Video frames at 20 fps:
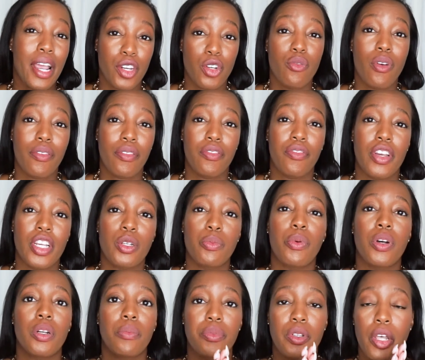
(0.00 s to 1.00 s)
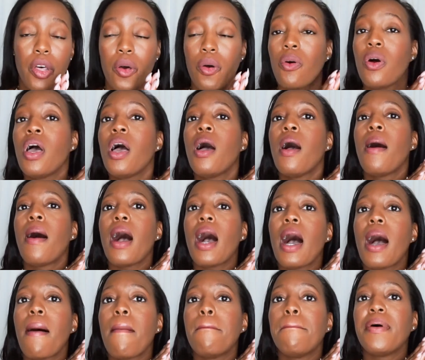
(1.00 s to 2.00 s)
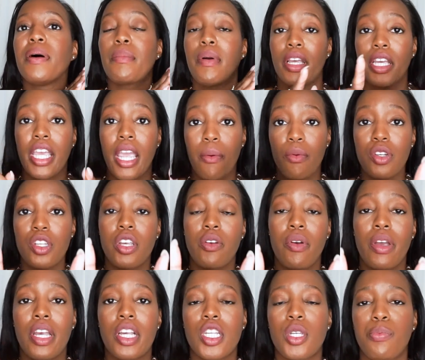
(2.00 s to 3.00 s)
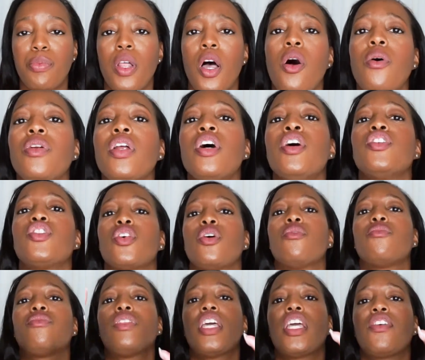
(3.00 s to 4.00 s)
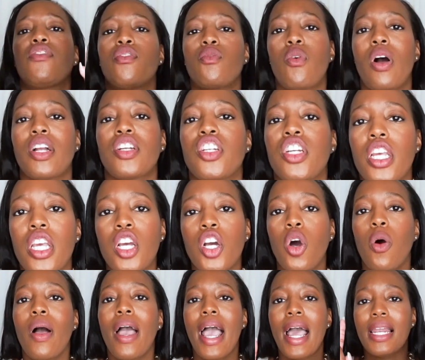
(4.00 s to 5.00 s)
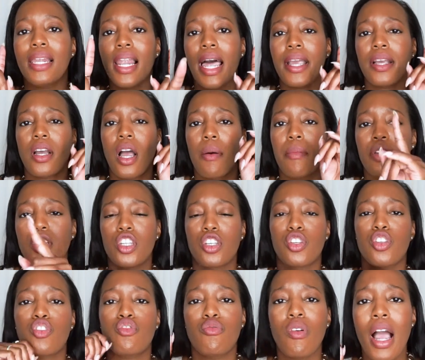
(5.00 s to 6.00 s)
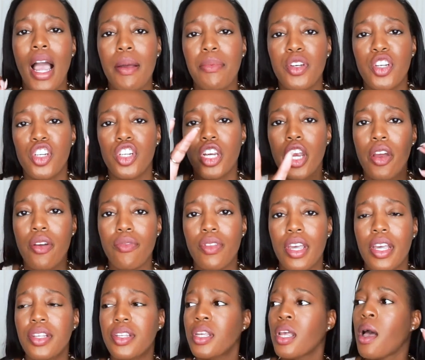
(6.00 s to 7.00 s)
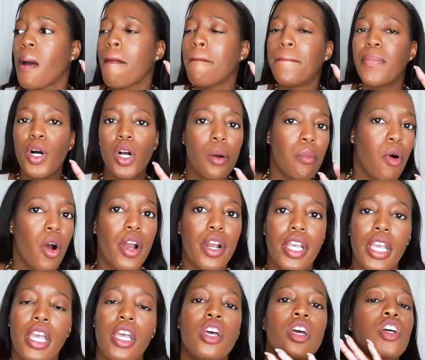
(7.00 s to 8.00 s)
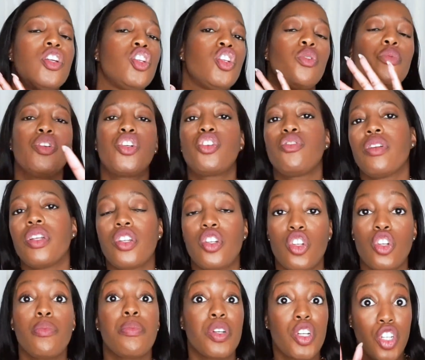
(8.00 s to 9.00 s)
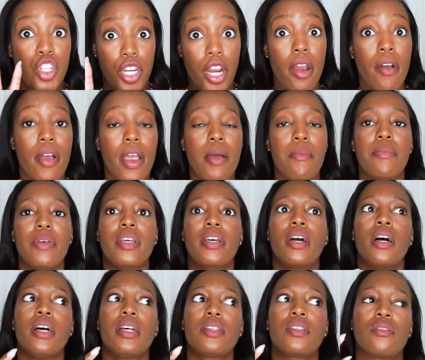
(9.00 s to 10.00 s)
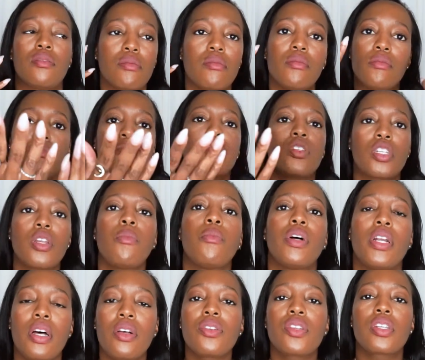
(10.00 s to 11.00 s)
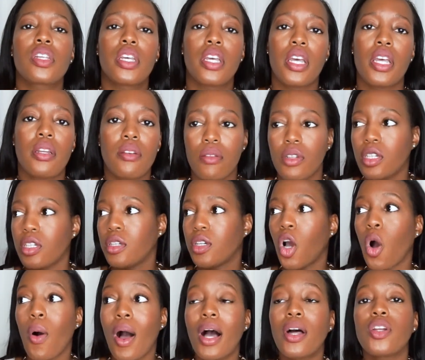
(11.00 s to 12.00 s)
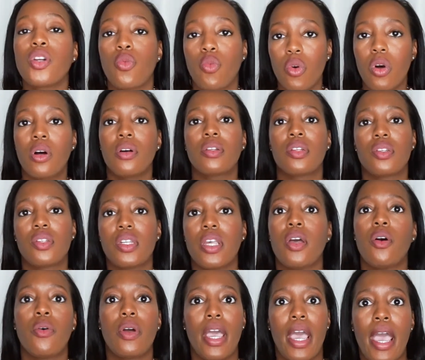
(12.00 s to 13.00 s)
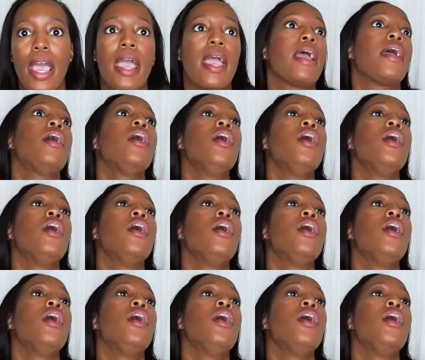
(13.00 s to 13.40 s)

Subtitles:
do have a Facebook though, but my camera's getting ready to explode. So thank you for watching. Go ahead, like, comment, subscribe, share this, bookmark it, do what you need to do, but share it because someone else can go out in the world and say, okay,